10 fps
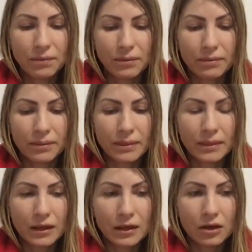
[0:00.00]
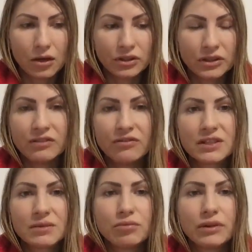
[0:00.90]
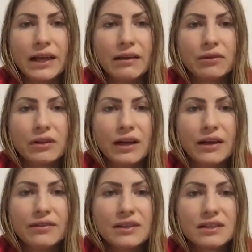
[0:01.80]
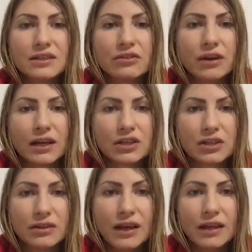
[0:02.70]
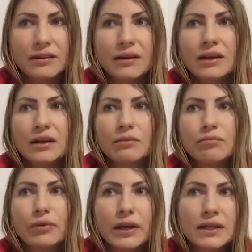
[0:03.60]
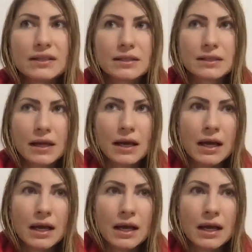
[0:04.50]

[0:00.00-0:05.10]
on an invisible level, and this interaction then brings